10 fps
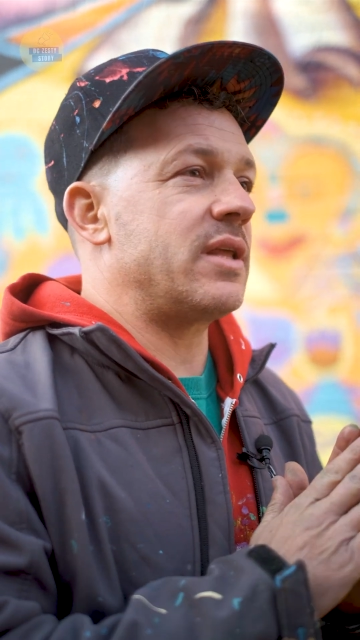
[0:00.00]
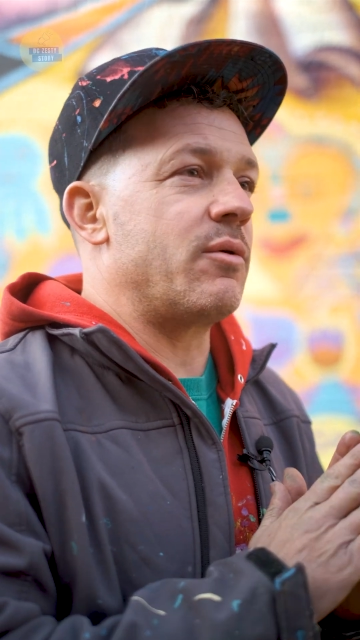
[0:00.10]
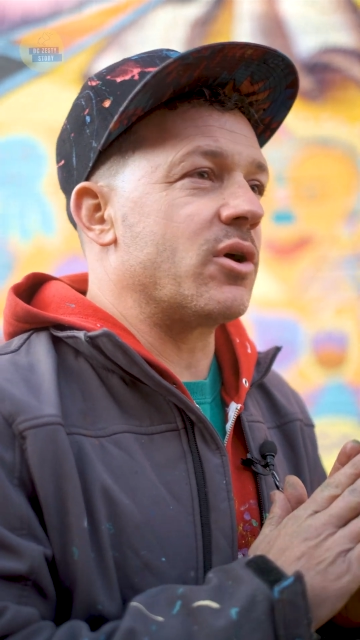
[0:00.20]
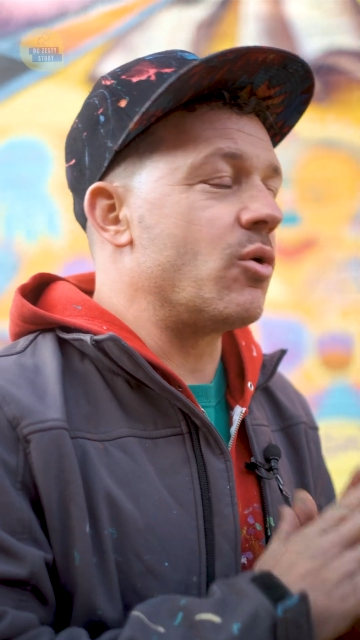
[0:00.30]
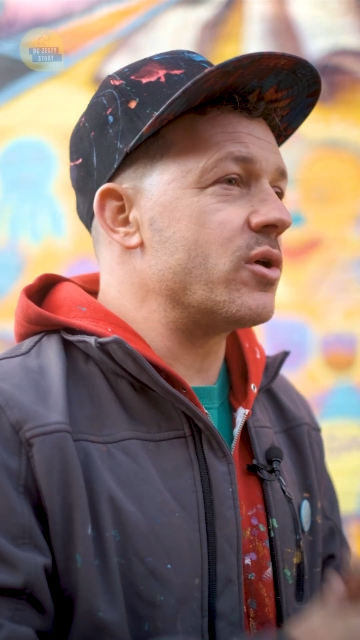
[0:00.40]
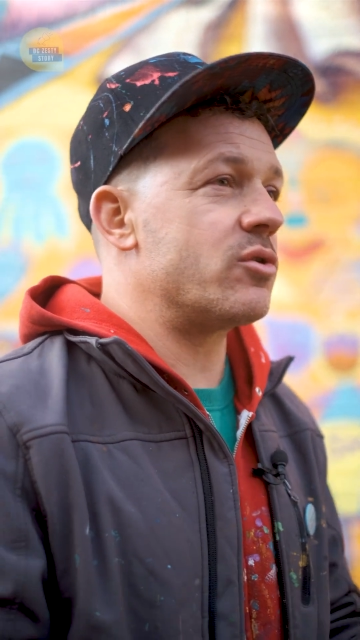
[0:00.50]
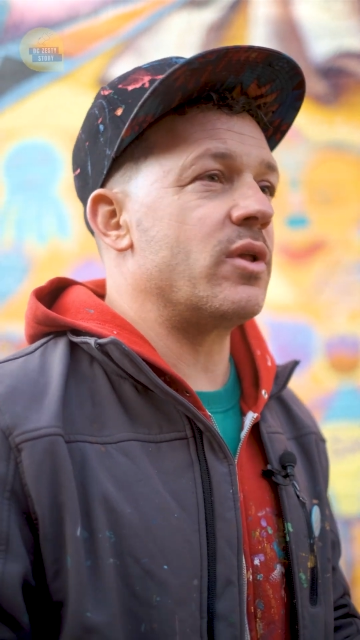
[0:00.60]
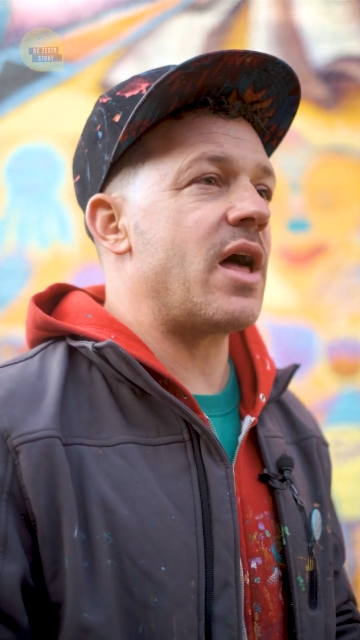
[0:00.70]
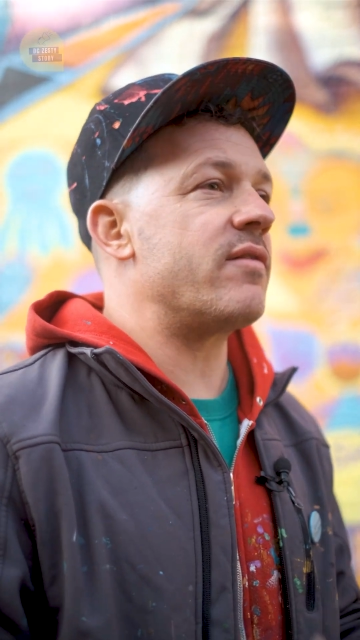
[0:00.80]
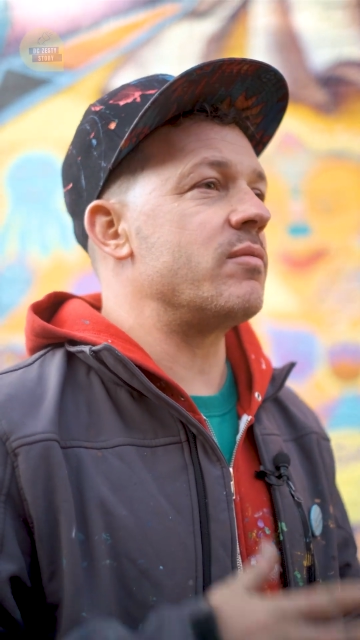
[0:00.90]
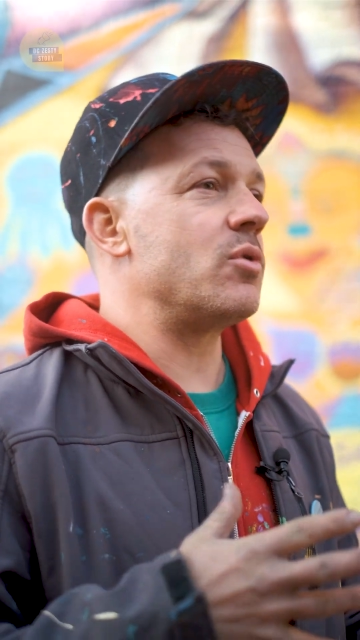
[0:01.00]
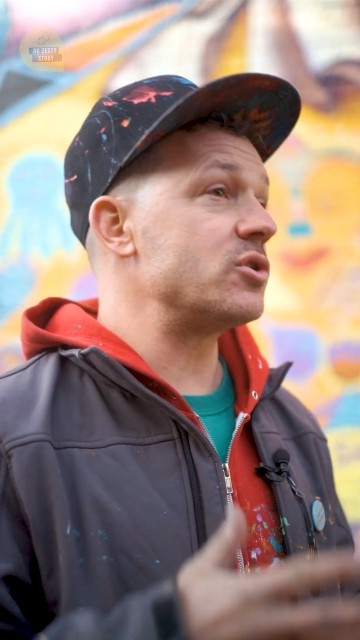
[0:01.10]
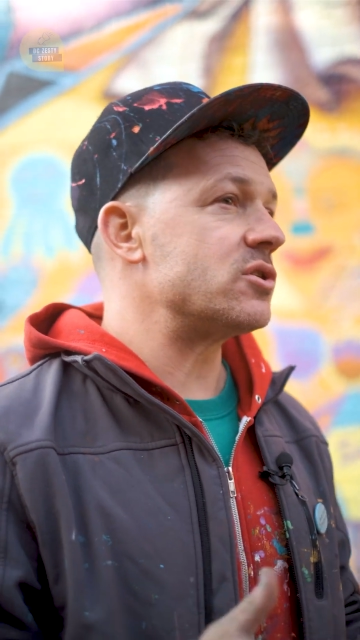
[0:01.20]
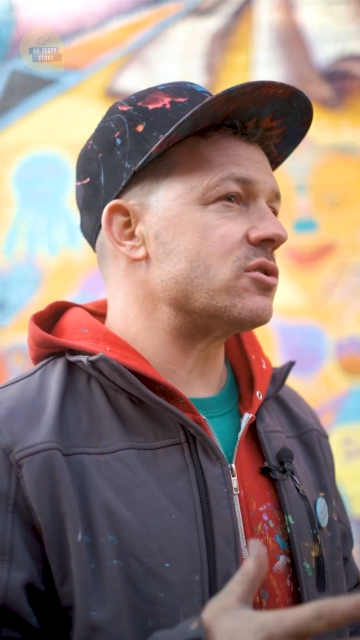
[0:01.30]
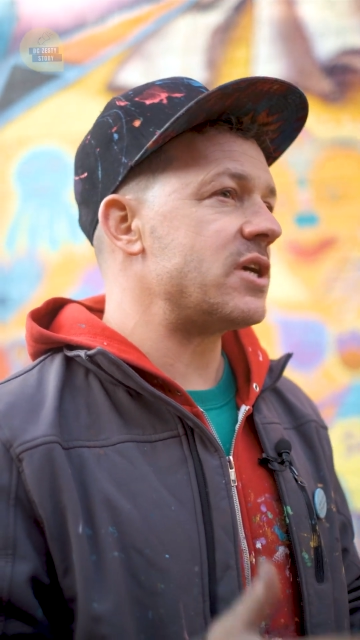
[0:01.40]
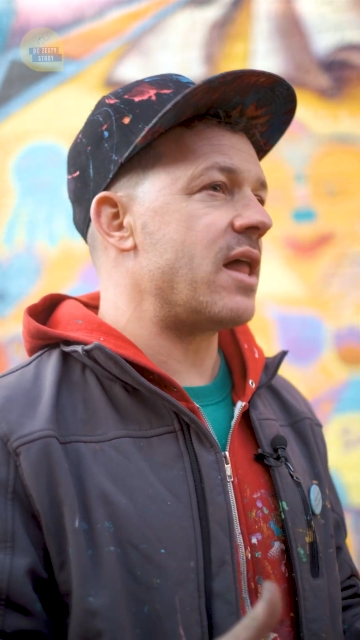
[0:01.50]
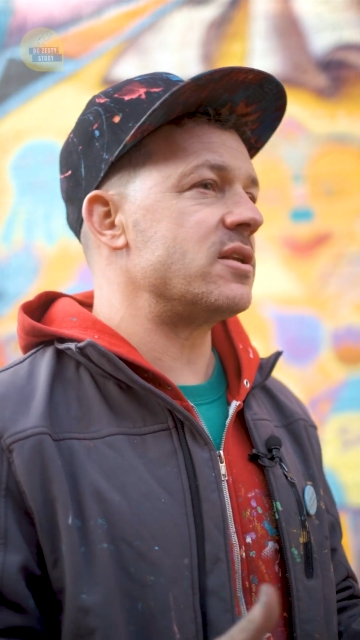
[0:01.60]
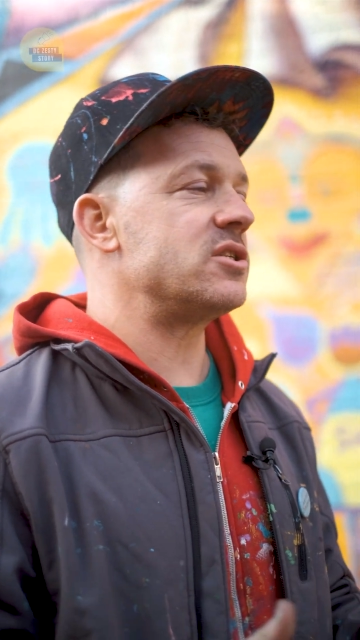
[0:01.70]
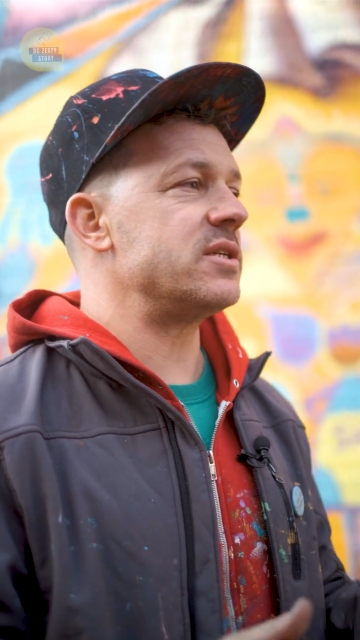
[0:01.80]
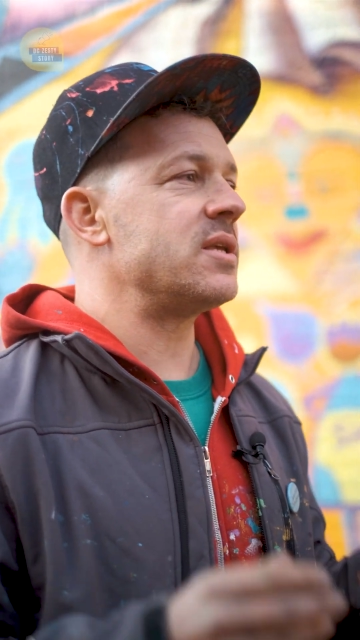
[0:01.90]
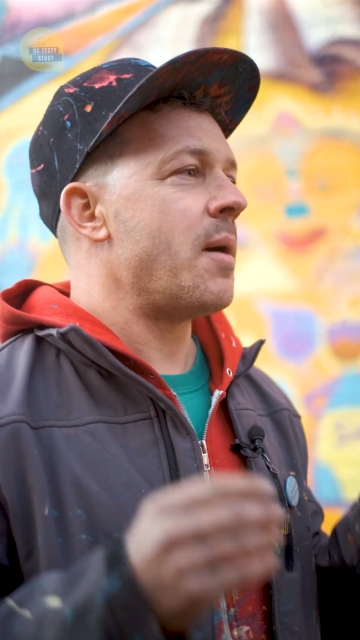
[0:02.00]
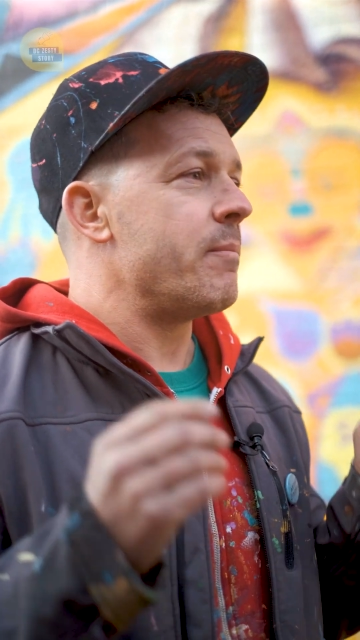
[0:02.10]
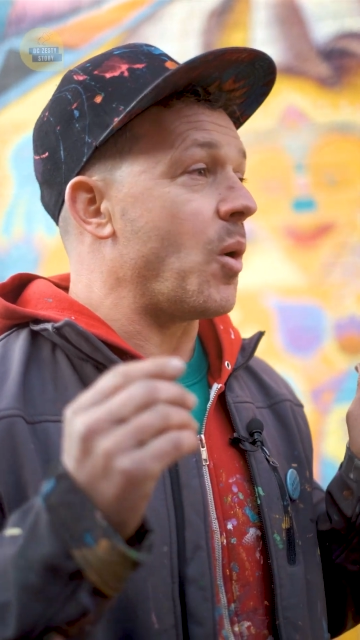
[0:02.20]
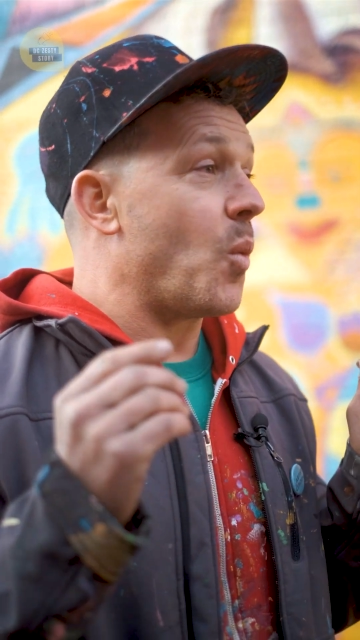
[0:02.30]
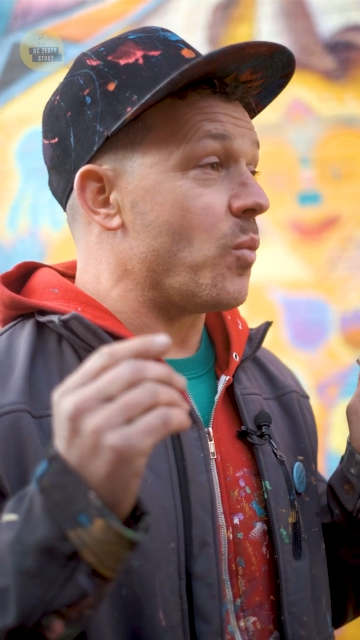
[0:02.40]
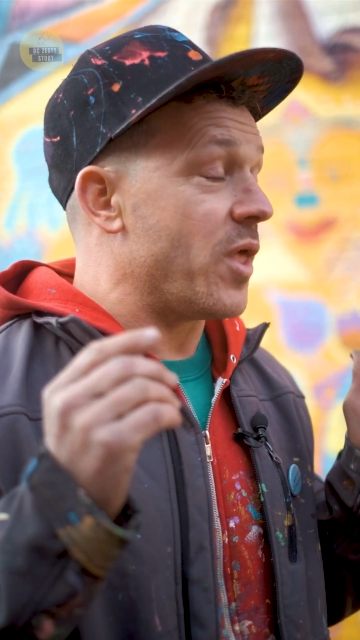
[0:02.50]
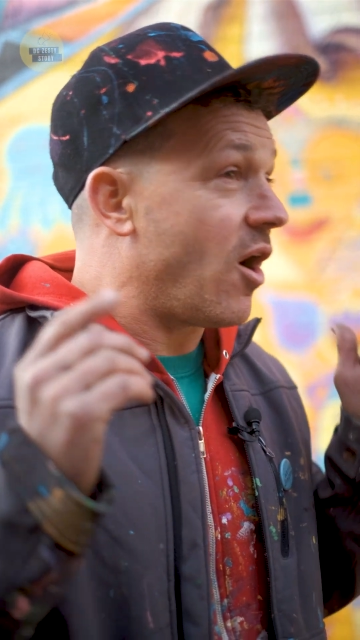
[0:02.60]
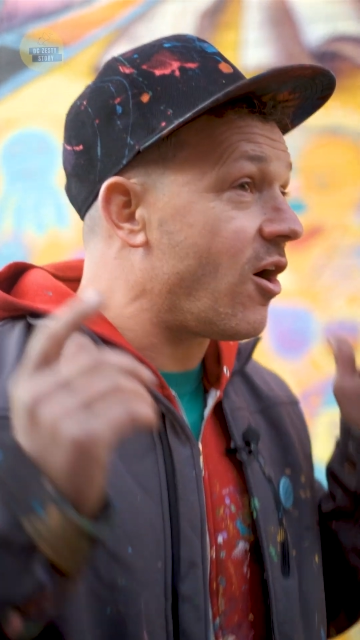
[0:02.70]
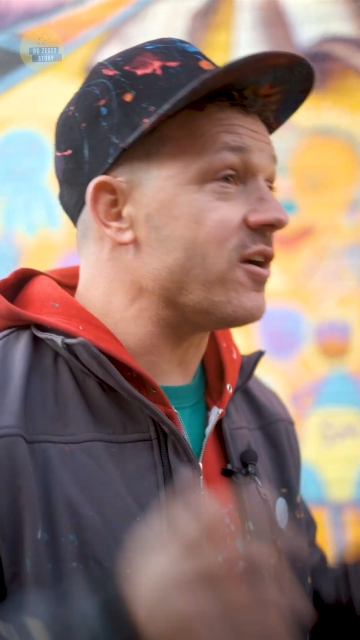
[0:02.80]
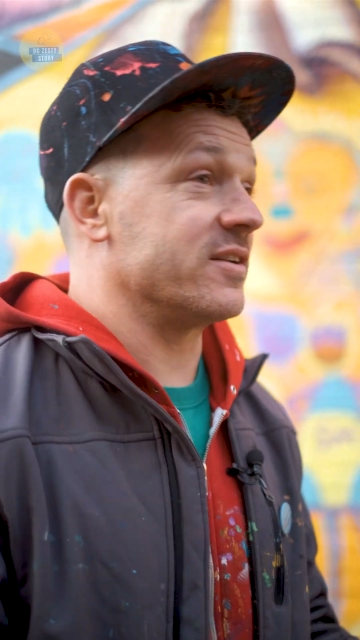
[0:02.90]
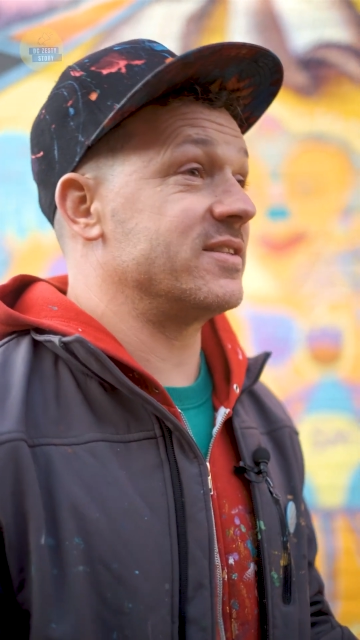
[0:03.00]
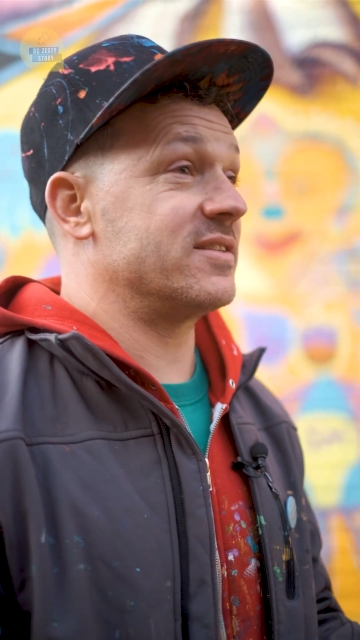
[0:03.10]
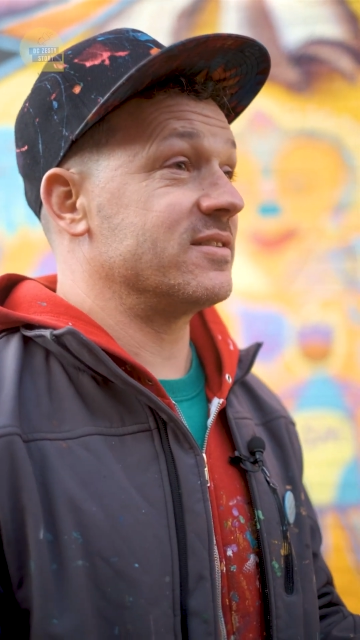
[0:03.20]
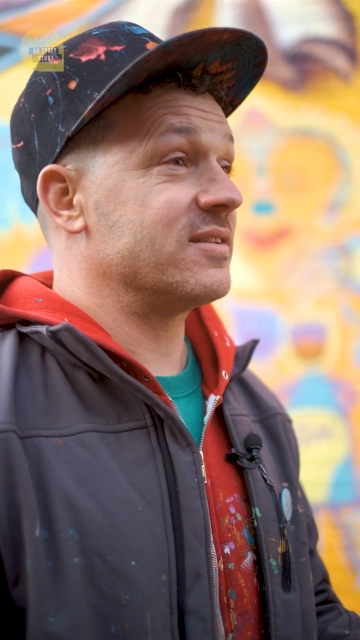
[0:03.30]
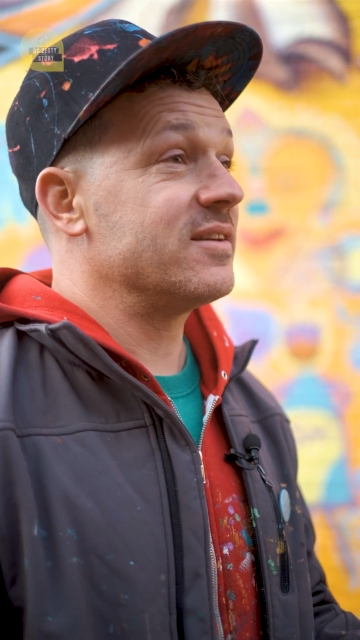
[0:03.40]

they were going through a lot of emotional challenges, but the arts,